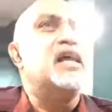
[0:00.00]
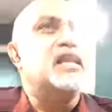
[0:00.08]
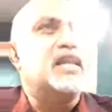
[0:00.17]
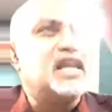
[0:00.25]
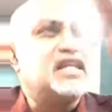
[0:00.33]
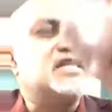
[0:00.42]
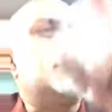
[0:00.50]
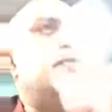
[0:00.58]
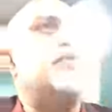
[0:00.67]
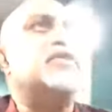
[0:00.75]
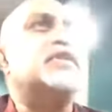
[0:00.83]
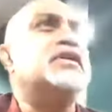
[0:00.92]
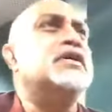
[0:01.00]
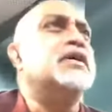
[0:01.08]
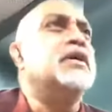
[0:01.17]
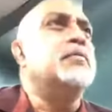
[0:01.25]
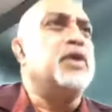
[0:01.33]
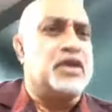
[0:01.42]
That is poverty.
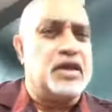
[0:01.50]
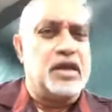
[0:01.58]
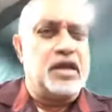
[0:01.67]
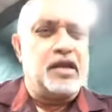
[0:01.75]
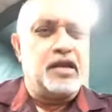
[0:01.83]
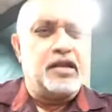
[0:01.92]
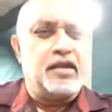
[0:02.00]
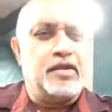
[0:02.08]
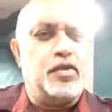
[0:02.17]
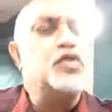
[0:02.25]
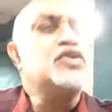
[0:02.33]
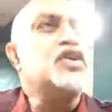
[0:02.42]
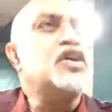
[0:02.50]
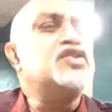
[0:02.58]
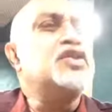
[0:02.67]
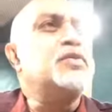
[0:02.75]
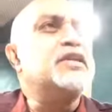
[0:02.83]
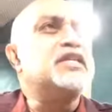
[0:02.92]
But those
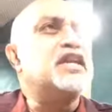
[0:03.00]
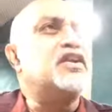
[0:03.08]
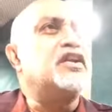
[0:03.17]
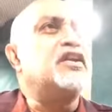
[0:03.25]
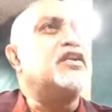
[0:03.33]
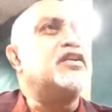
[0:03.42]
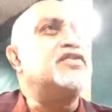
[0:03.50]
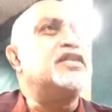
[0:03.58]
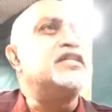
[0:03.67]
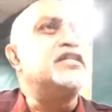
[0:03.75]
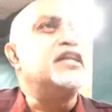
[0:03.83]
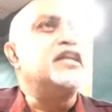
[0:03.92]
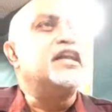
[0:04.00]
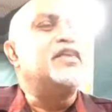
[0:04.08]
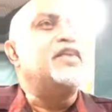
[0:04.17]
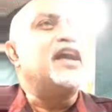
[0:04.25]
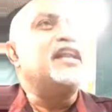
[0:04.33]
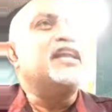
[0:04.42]
countries will tell other countries,
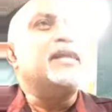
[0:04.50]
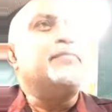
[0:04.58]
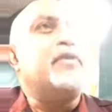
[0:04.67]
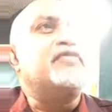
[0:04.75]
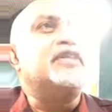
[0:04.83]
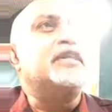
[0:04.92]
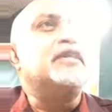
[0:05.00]
eradicate poverty.